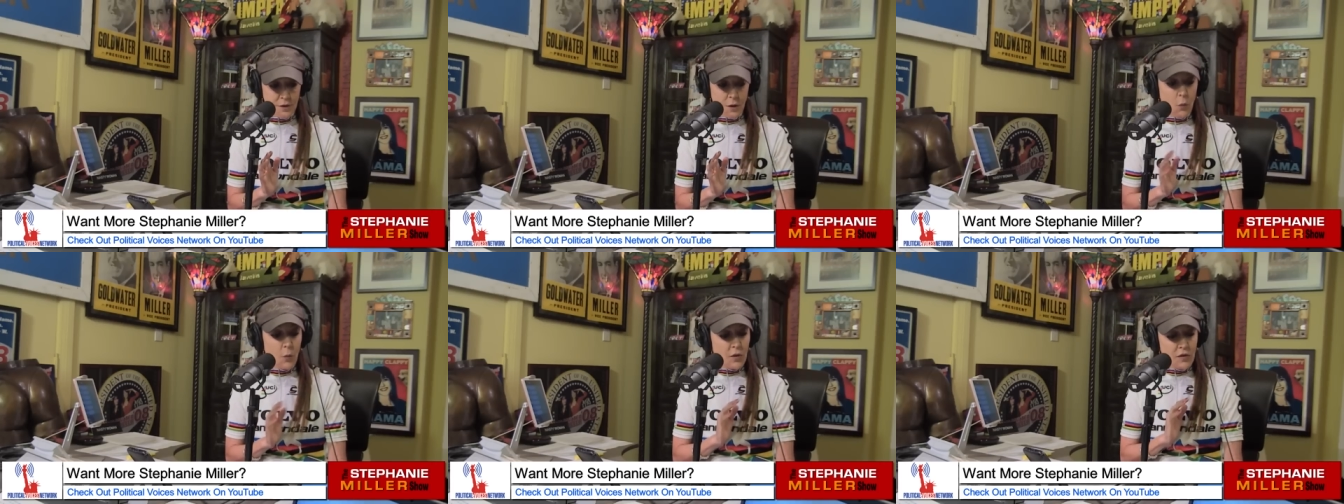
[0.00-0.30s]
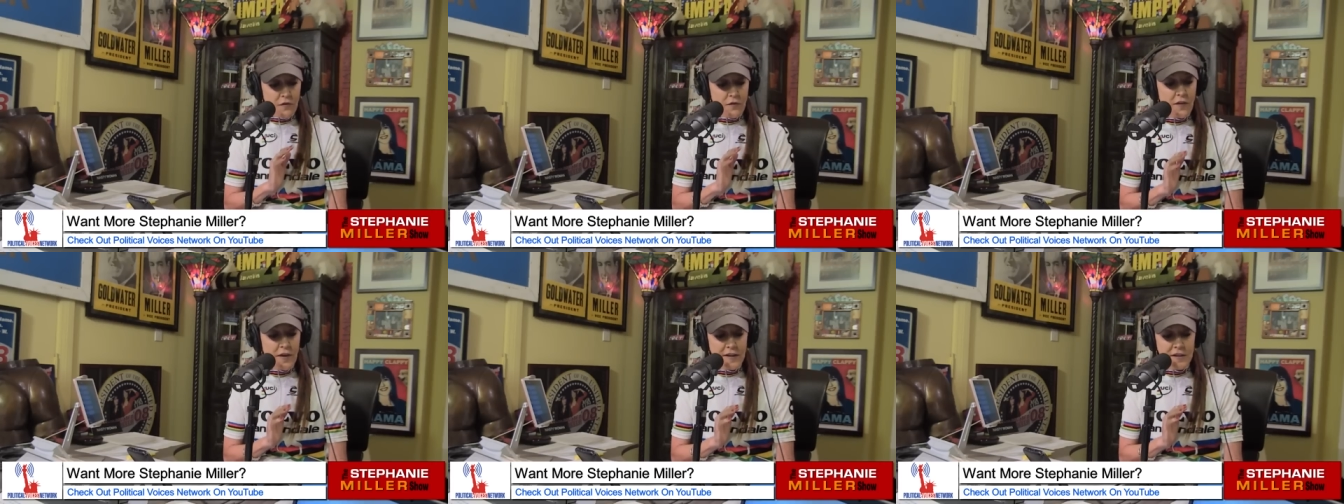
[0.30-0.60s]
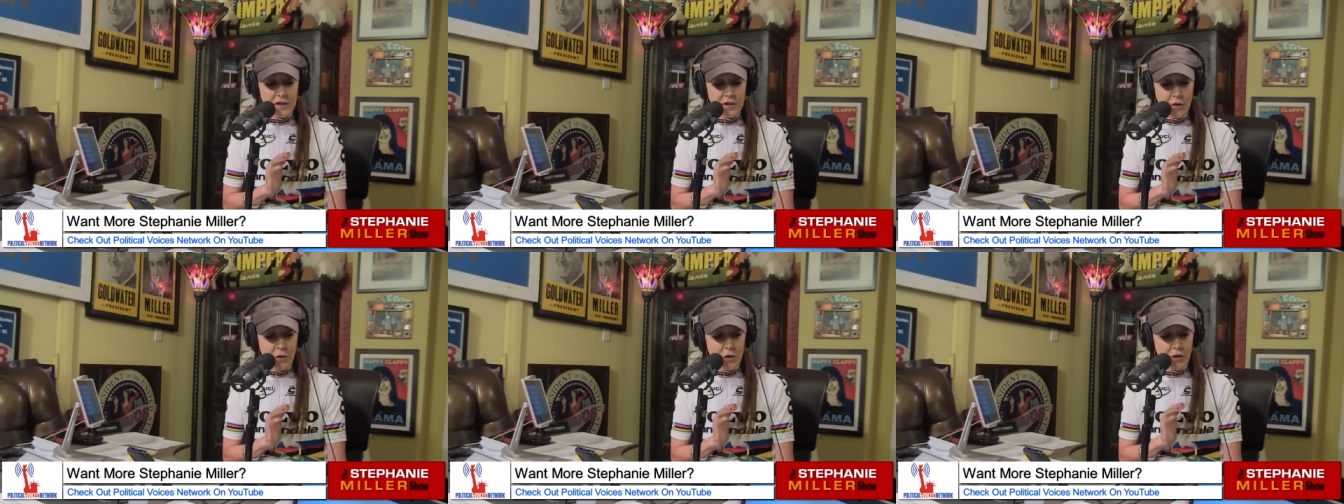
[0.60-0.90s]
With Fed
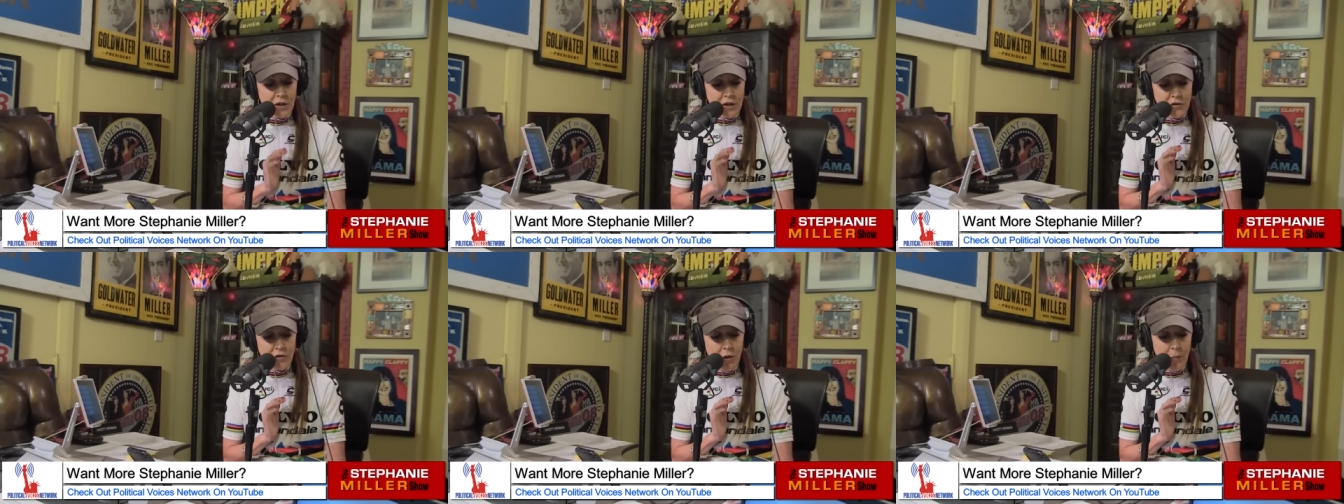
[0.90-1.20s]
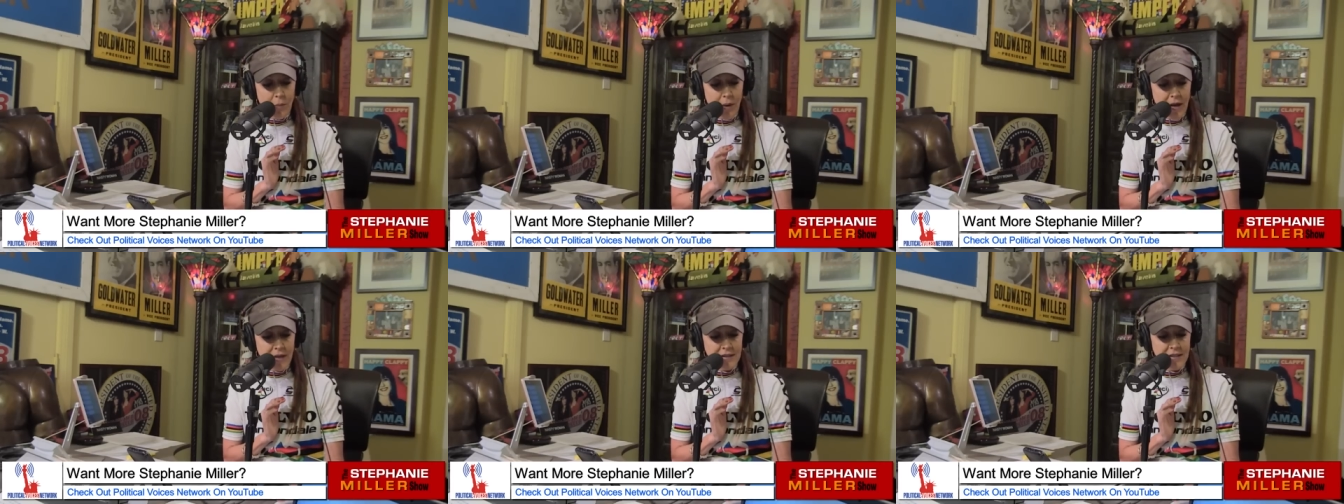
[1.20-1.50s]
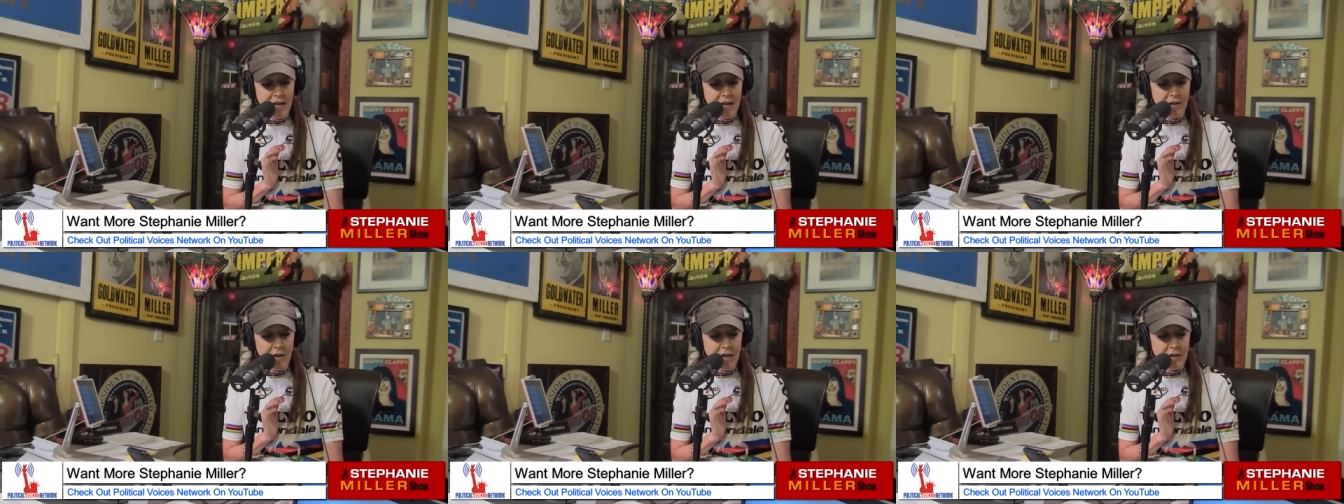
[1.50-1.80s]
circling Trump ass
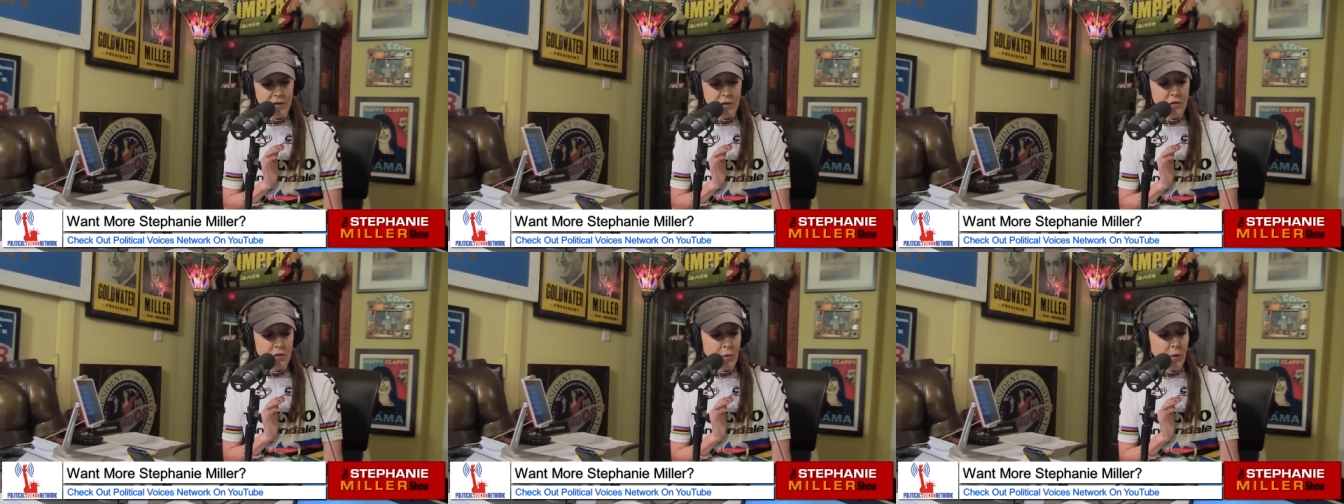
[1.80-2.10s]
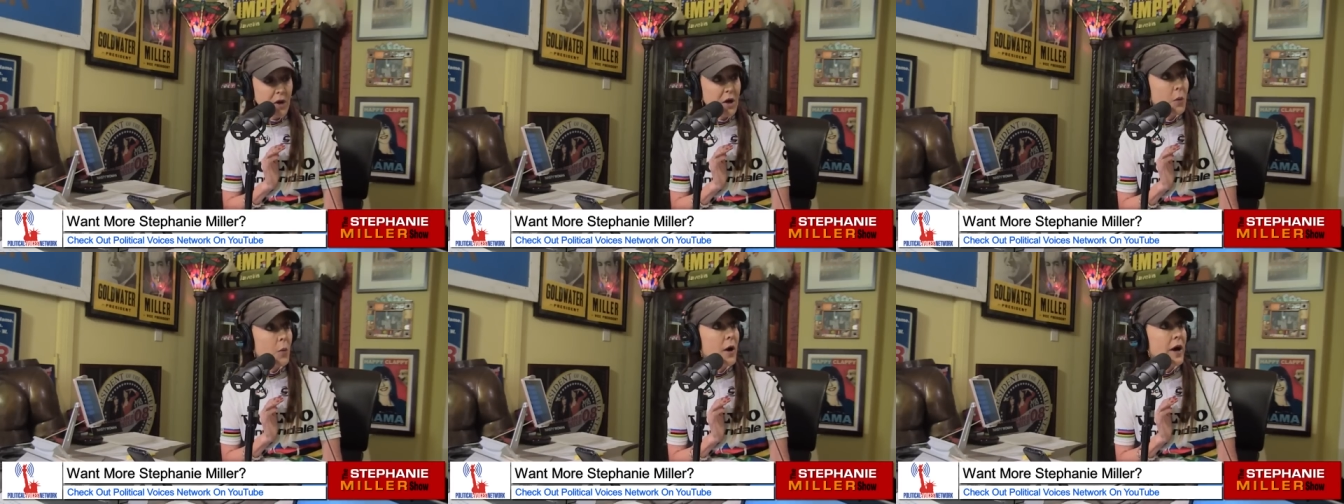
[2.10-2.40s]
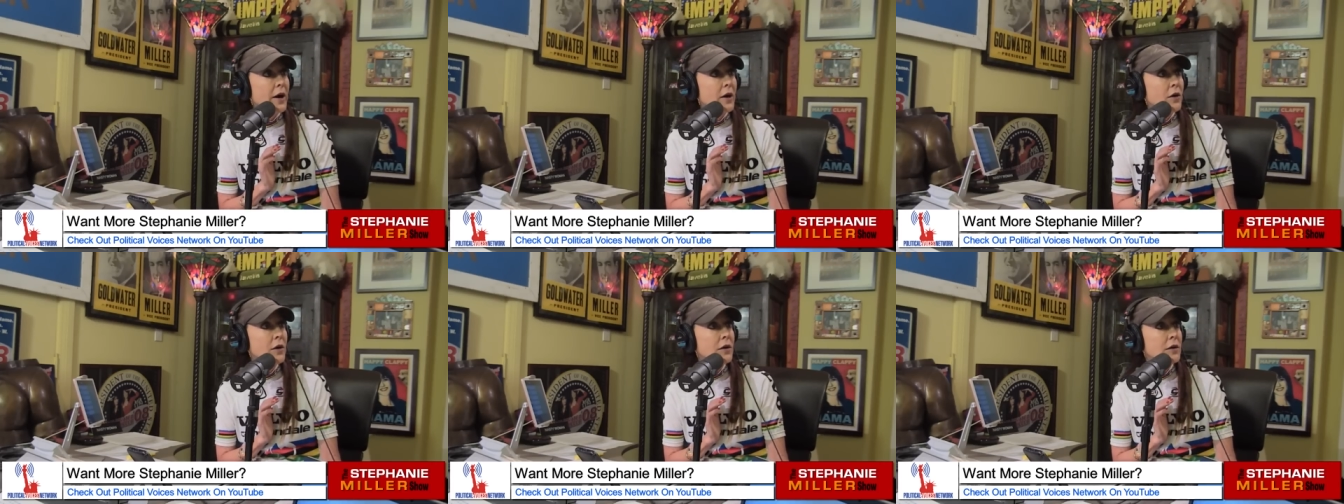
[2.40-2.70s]
allies, who's wearing a
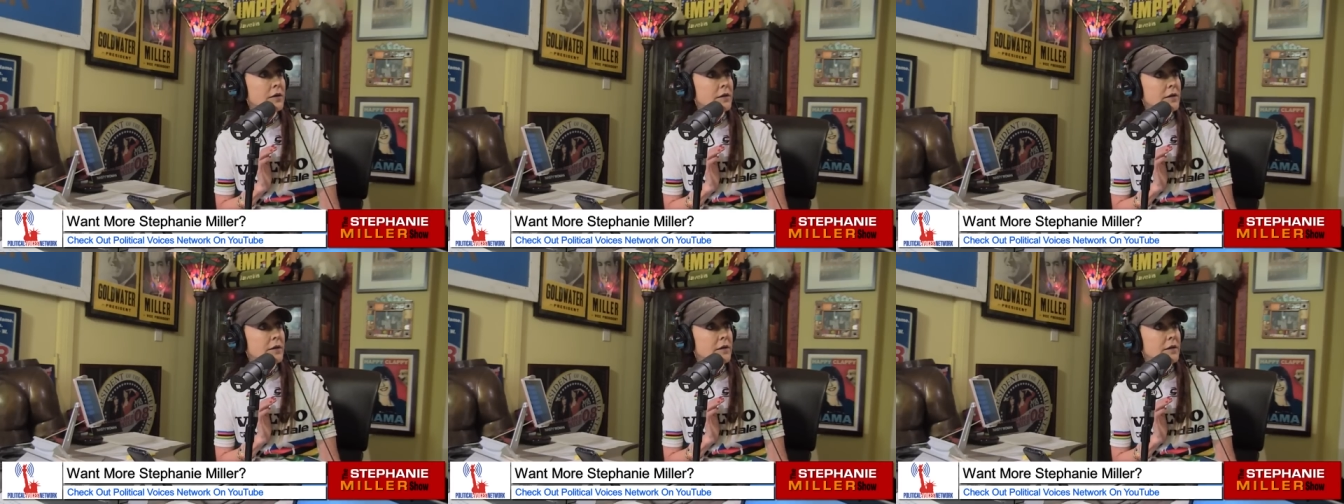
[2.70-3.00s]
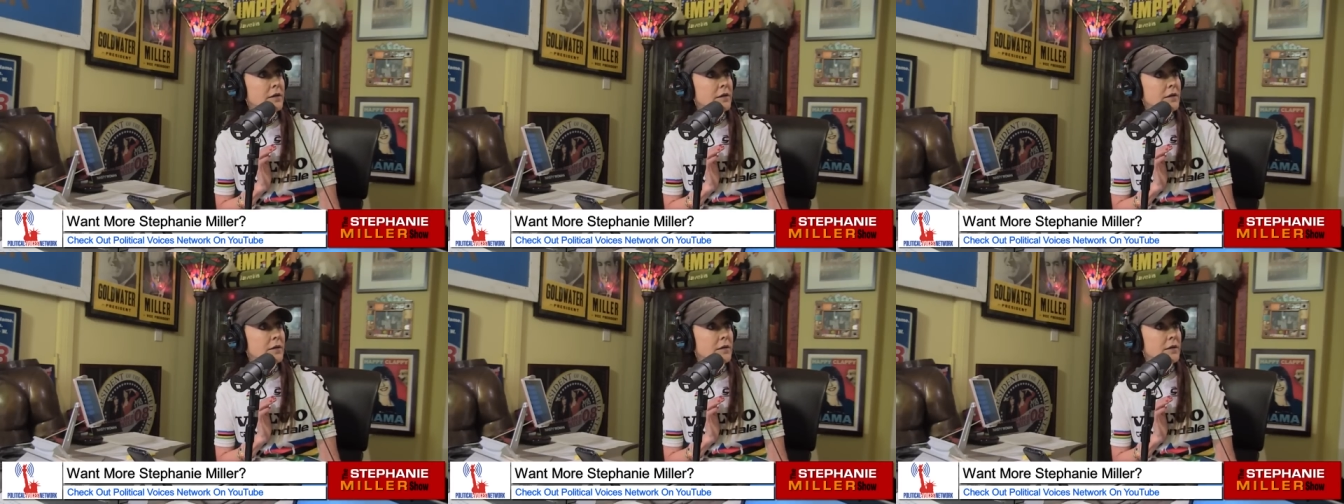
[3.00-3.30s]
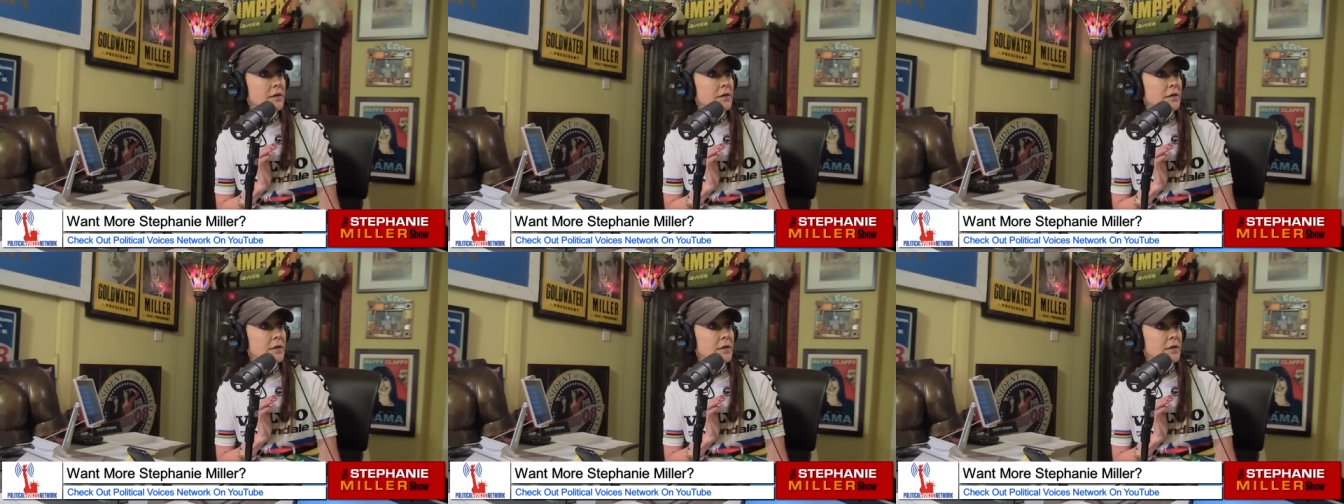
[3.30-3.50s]
wire? Oh, that, yeah. That's